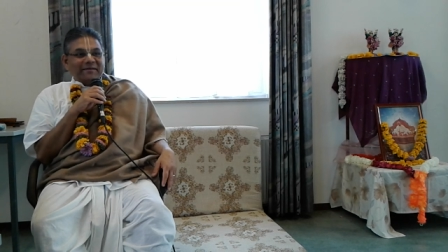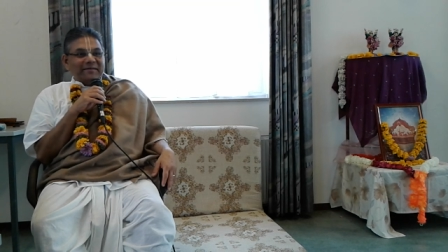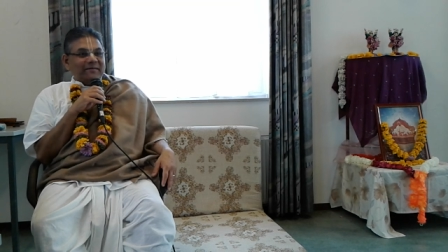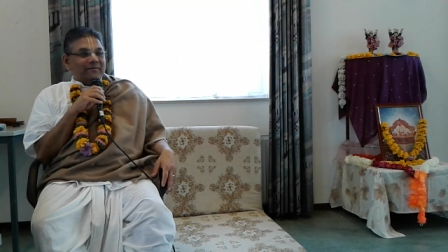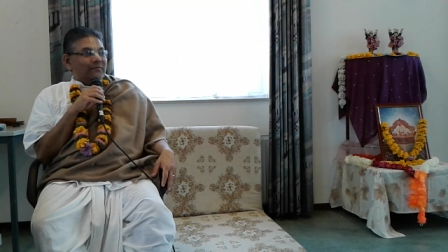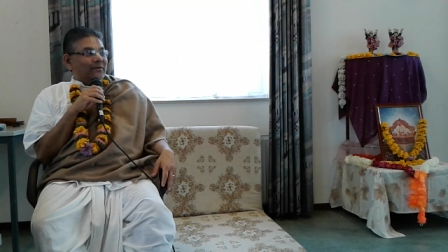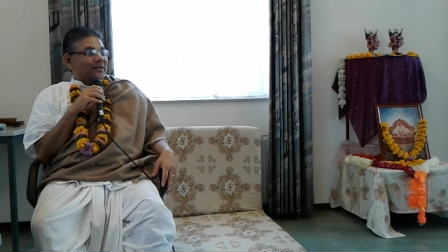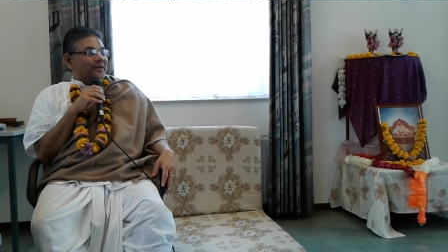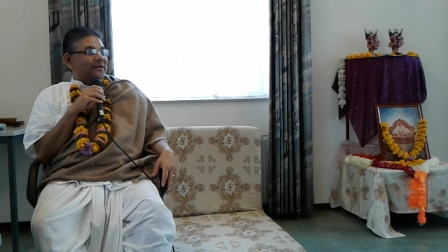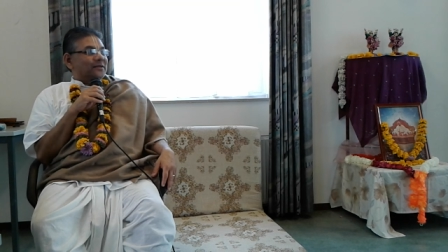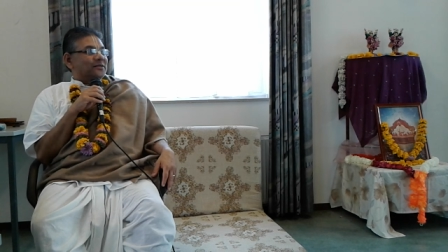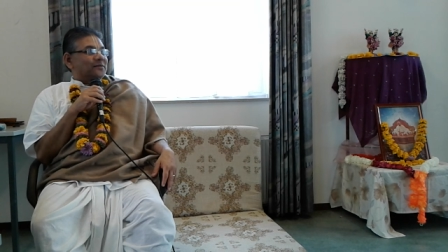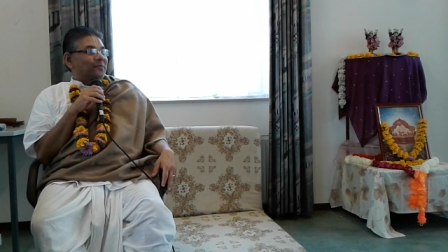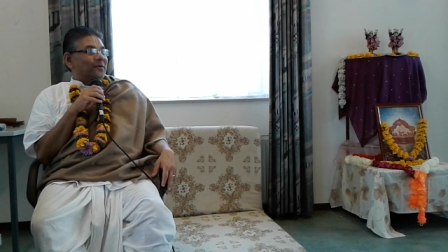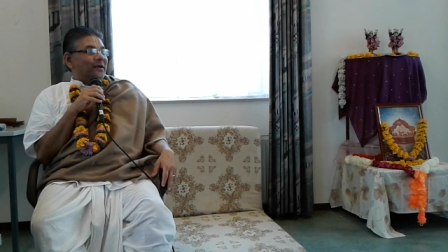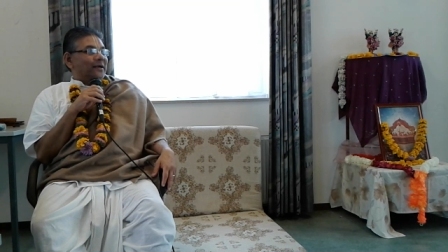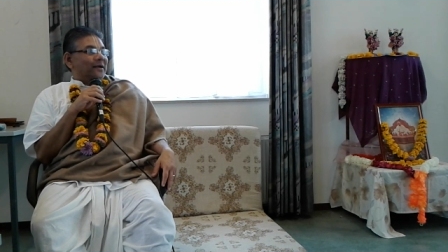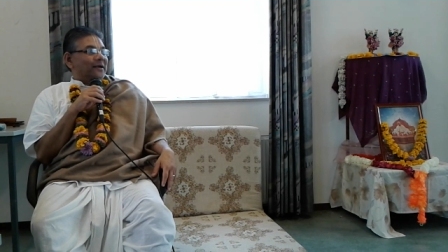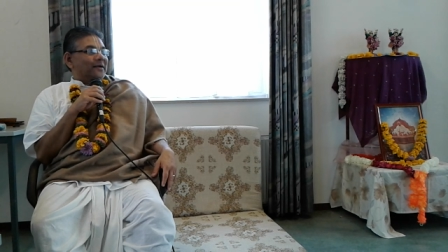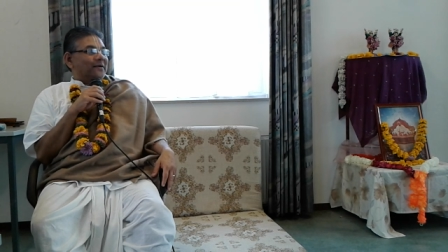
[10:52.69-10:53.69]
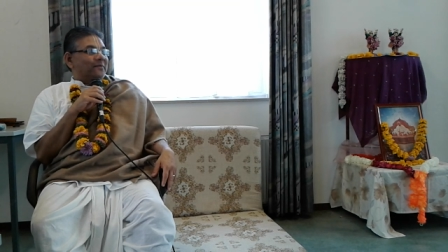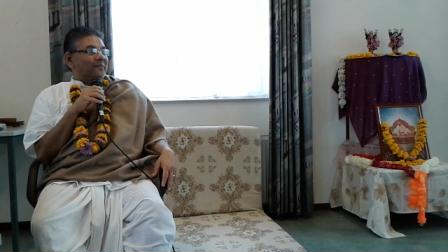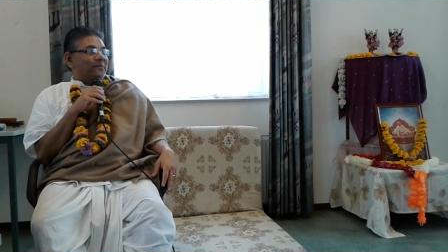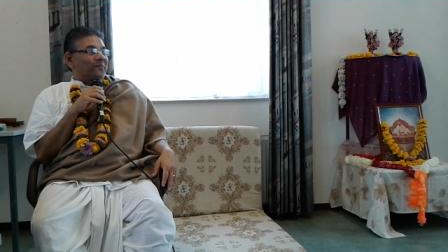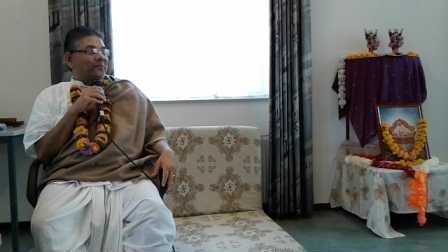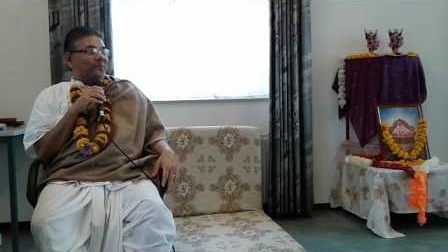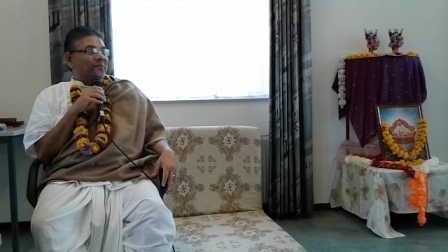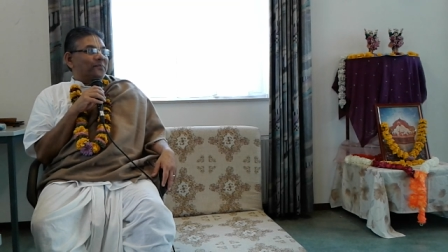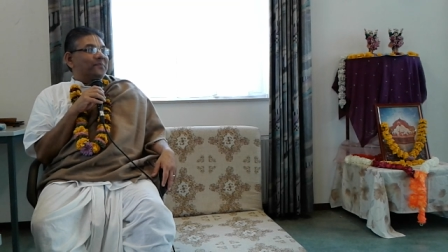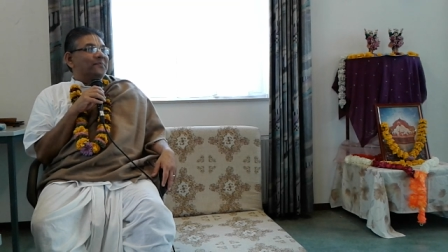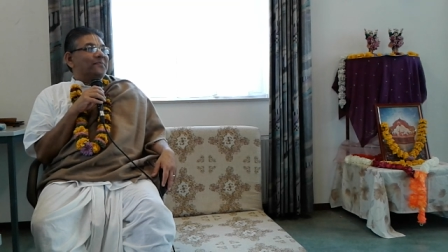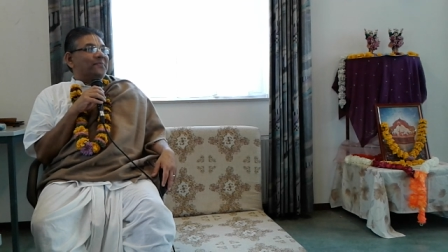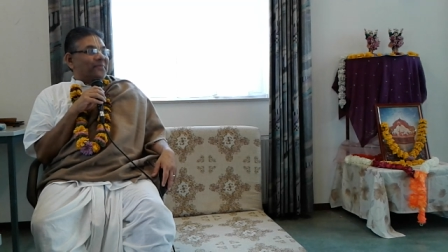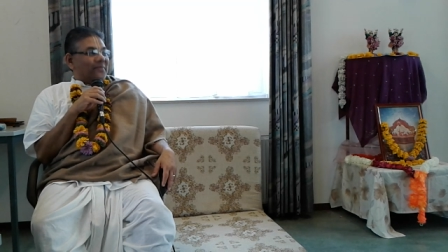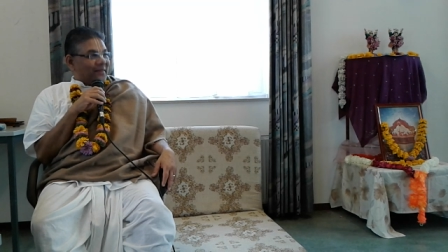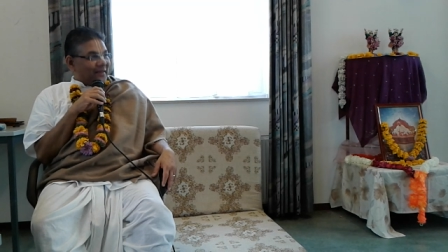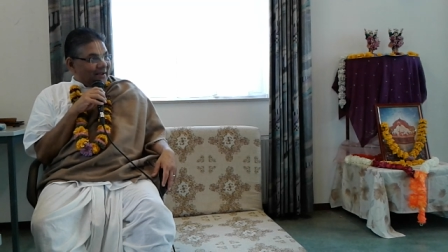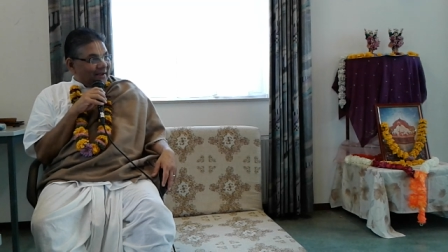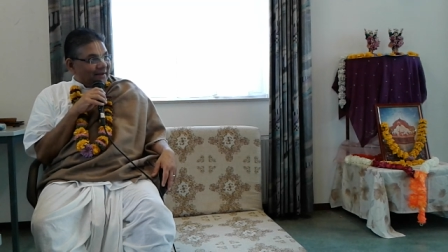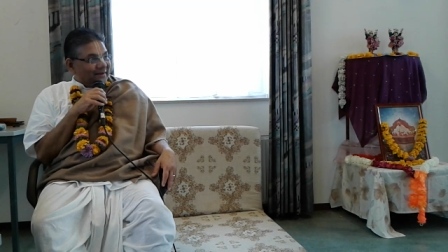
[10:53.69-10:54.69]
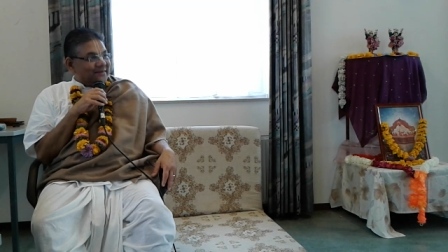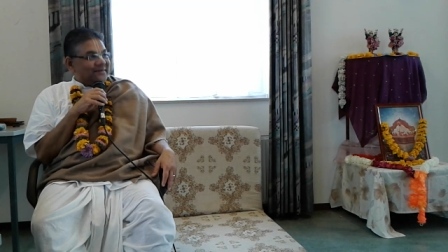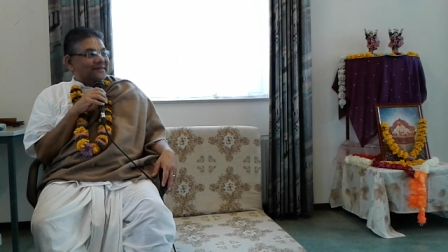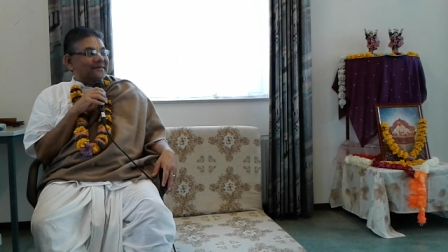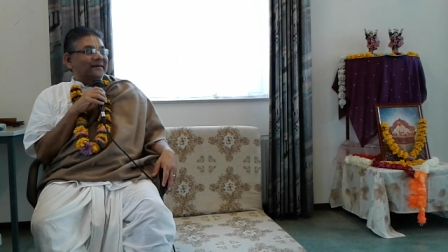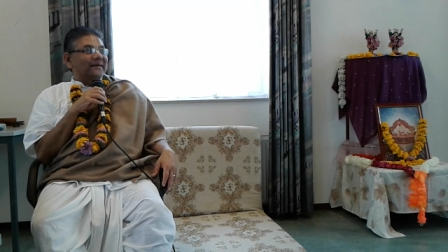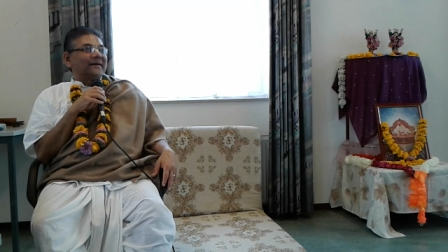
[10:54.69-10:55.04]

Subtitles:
When they speak at